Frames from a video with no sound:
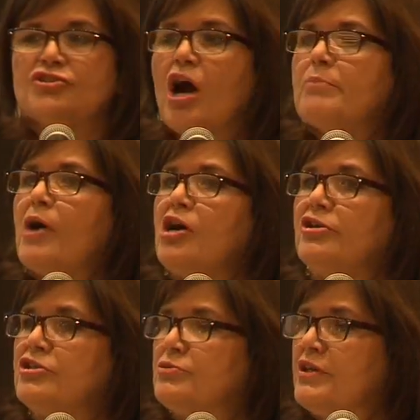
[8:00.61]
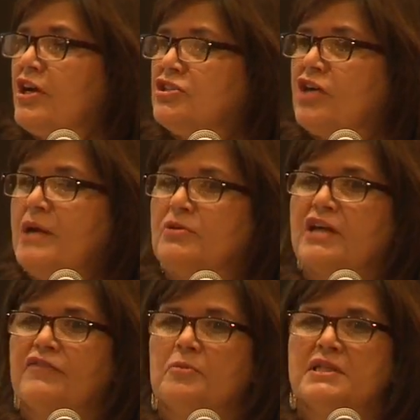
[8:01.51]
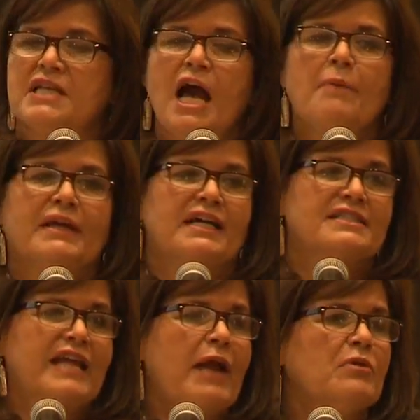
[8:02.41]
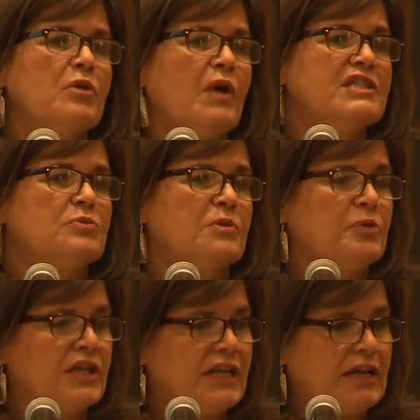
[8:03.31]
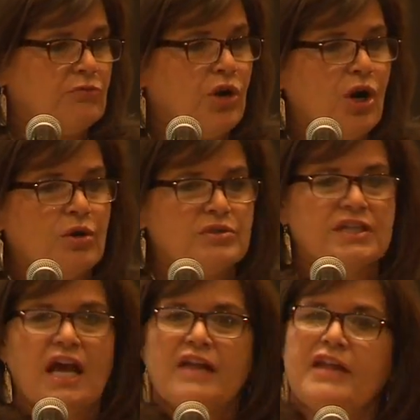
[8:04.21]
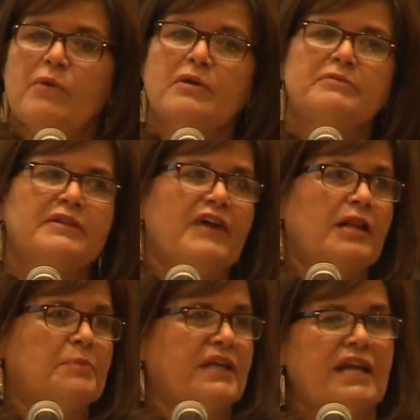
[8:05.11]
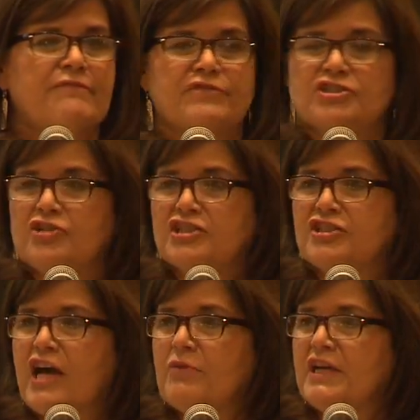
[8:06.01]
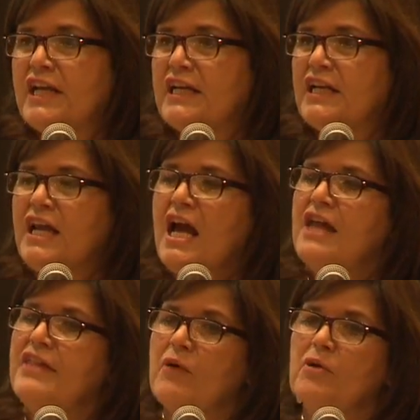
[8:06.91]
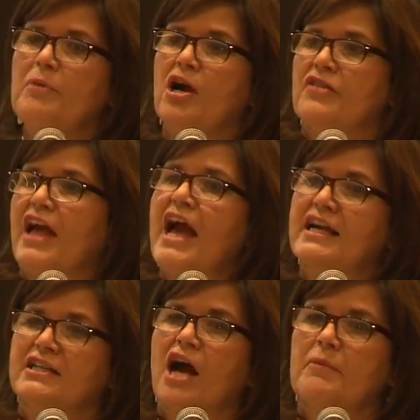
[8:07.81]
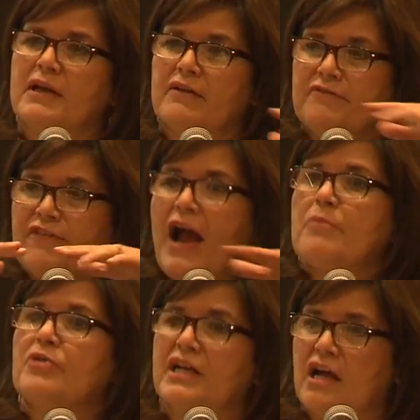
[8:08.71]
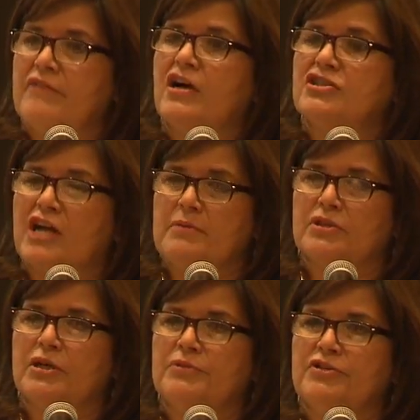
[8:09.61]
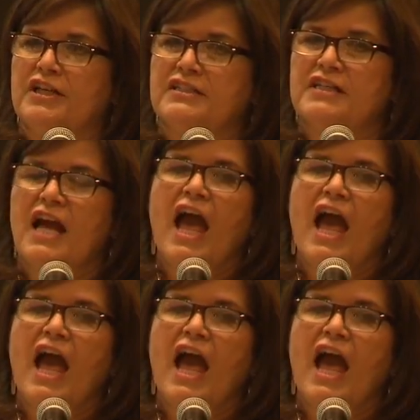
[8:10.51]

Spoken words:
strong partners with our tribal governments because they were the ones who were putting in roads, they were developing infrastructure that we needed, they were part of the economic fabric of our tribal communities.